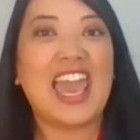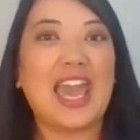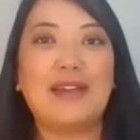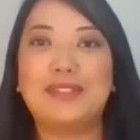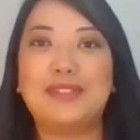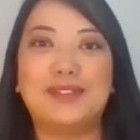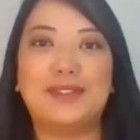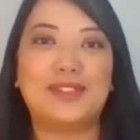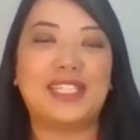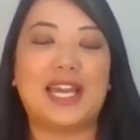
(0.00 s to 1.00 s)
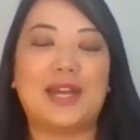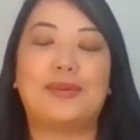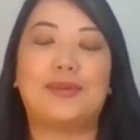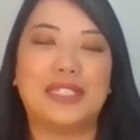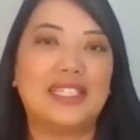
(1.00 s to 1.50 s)
Absolutely. Yeah,
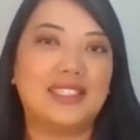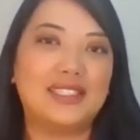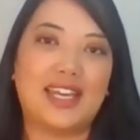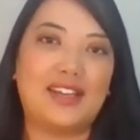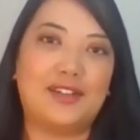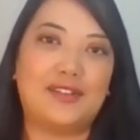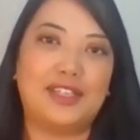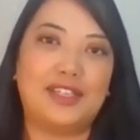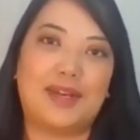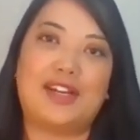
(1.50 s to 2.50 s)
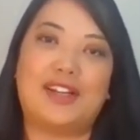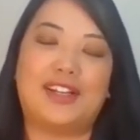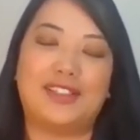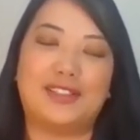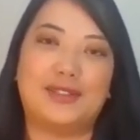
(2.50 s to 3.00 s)
we're really excited over at the American
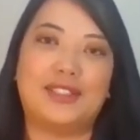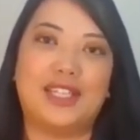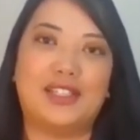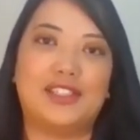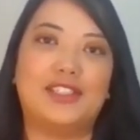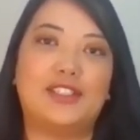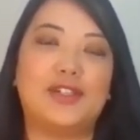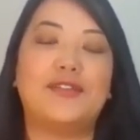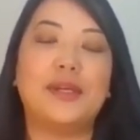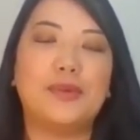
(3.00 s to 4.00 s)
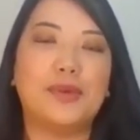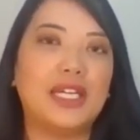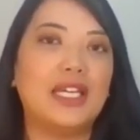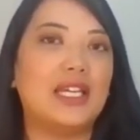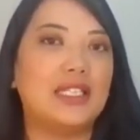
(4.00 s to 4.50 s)
Heart Association. So
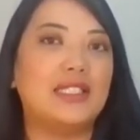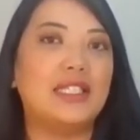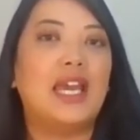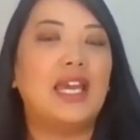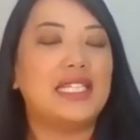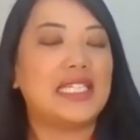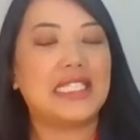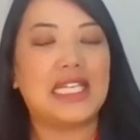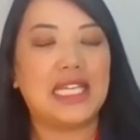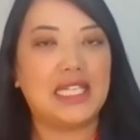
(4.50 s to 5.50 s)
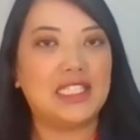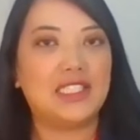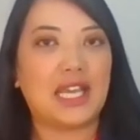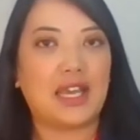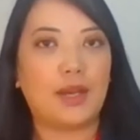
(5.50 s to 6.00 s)
February is designated
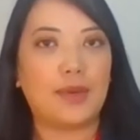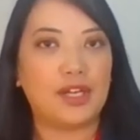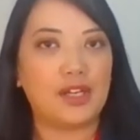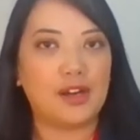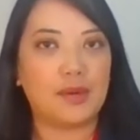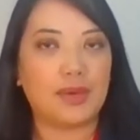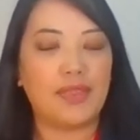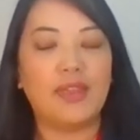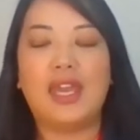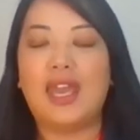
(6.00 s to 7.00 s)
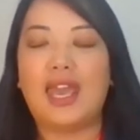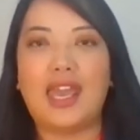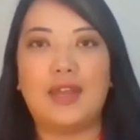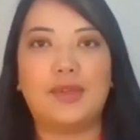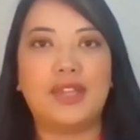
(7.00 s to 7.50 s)
as American Heart Month.
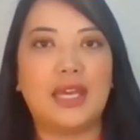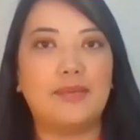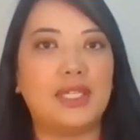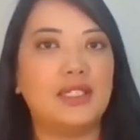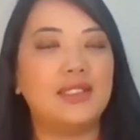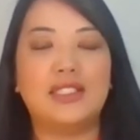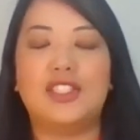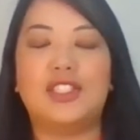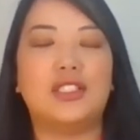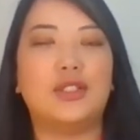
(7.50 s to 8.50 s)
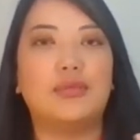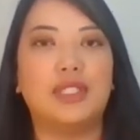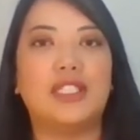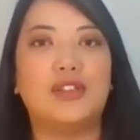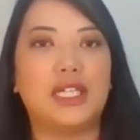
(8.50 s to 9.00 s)
And what that means, it's just a
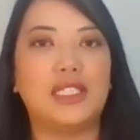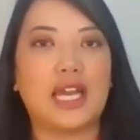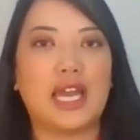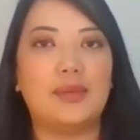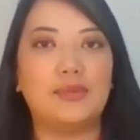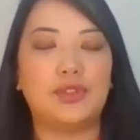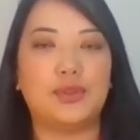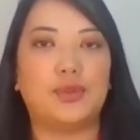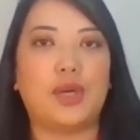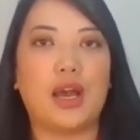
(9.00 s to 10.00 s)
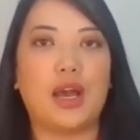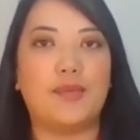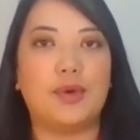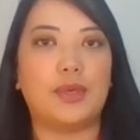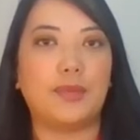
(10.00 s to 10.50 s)
really great time to
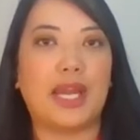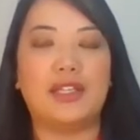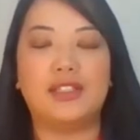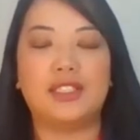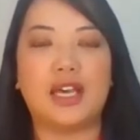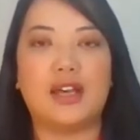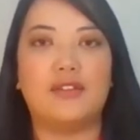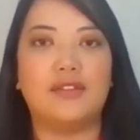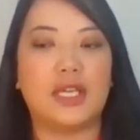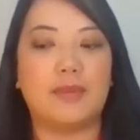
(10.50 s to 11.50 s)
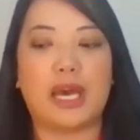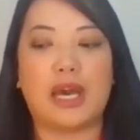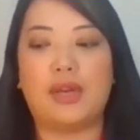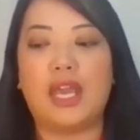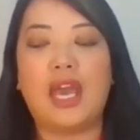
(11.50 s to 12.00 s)
remind ourselves
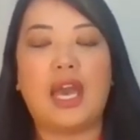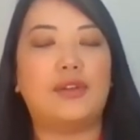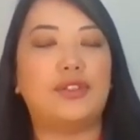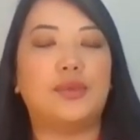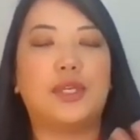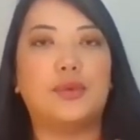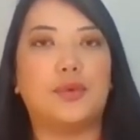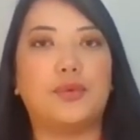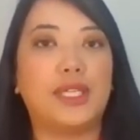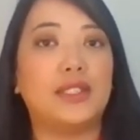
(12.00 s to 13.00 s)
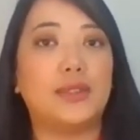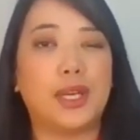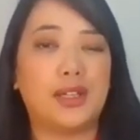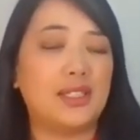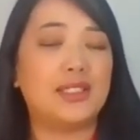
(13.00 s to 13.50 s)
about how to raise
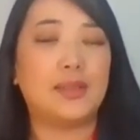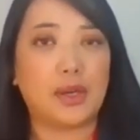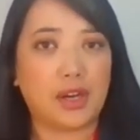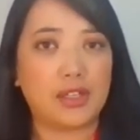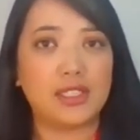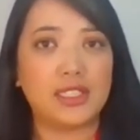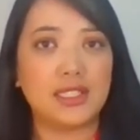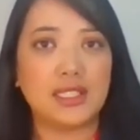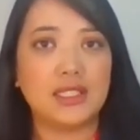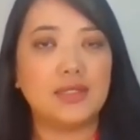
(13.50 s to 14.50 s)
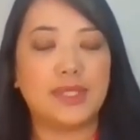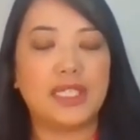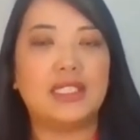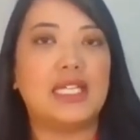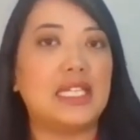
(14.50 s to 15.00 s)
awareness about heart disease,
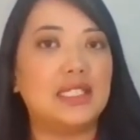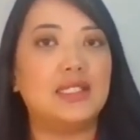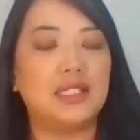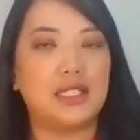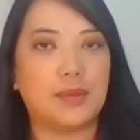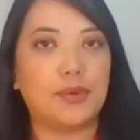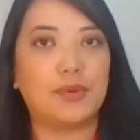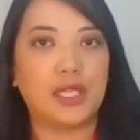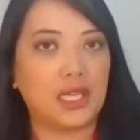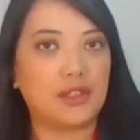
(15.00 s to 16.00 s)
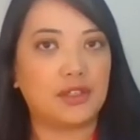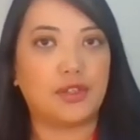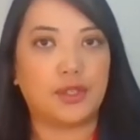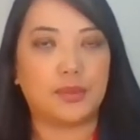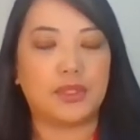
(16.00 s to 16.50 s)
because it is the #1 killer
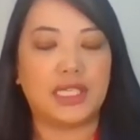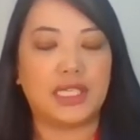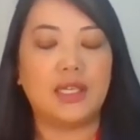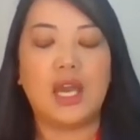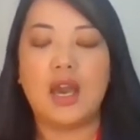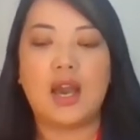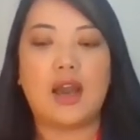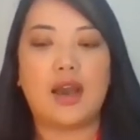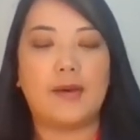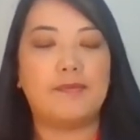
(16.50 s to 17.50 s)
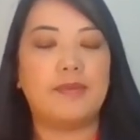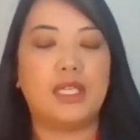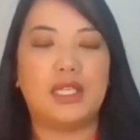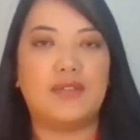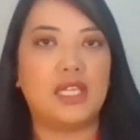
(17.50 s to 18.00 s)
globally.
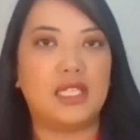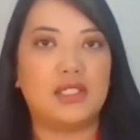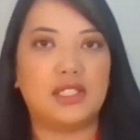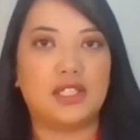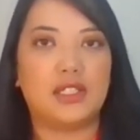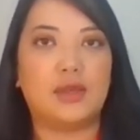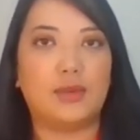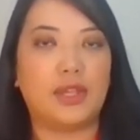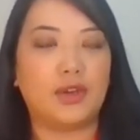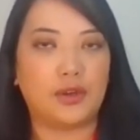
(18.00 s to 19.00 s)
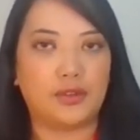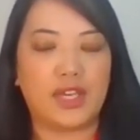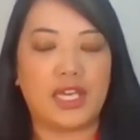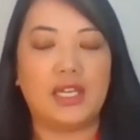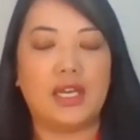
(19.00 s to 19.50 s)
Even this year with
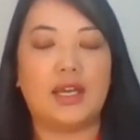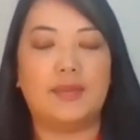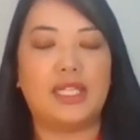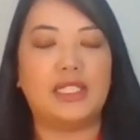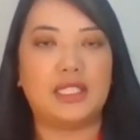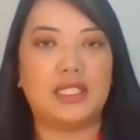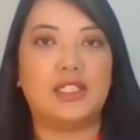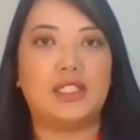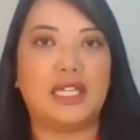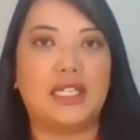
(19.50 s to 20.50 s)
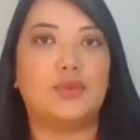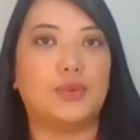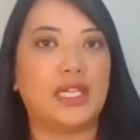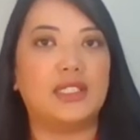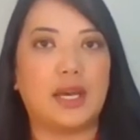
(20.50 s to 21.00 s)
COVID, it still
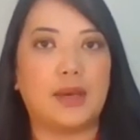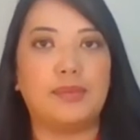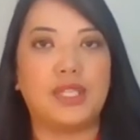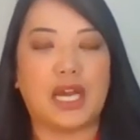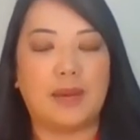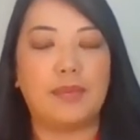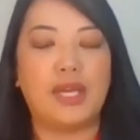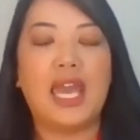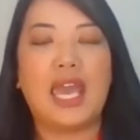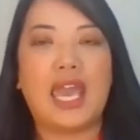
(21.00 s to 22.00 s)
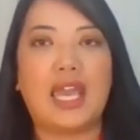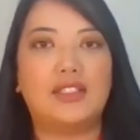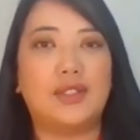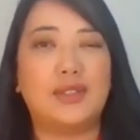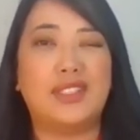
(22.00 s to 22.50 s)
ranks up top. And
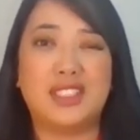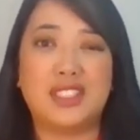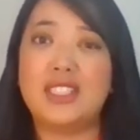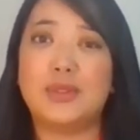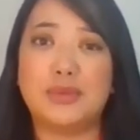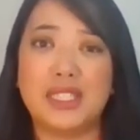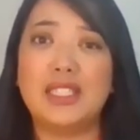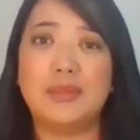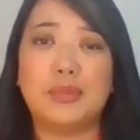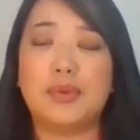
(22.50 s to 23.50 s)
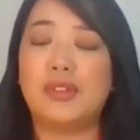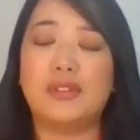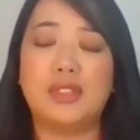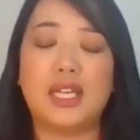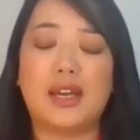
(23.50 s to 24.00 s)
so it's just a really
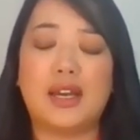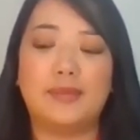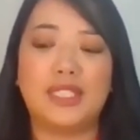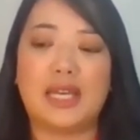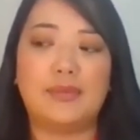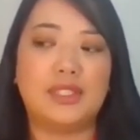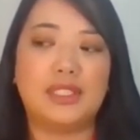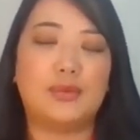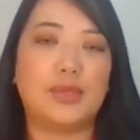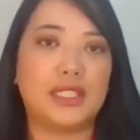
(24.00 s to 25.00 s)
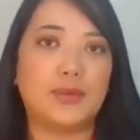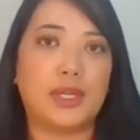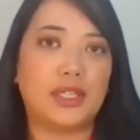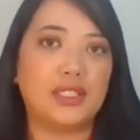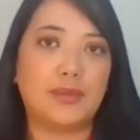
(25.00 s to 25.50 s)
important time to raise
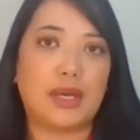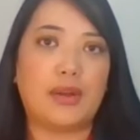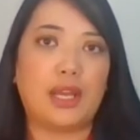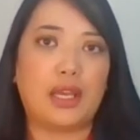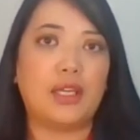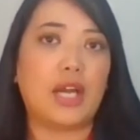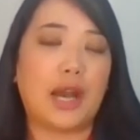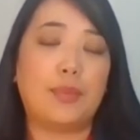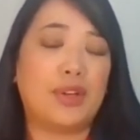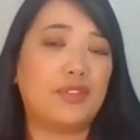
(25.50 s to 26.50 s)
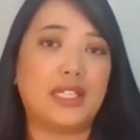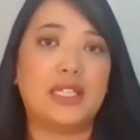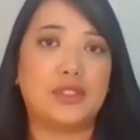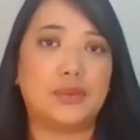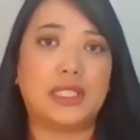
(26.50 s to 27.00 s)
awareness about how prevalent
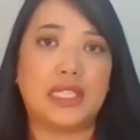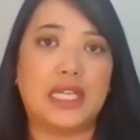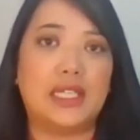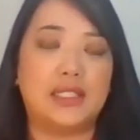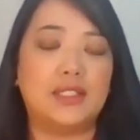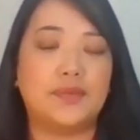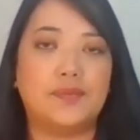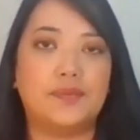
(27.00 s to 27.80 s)
this really is.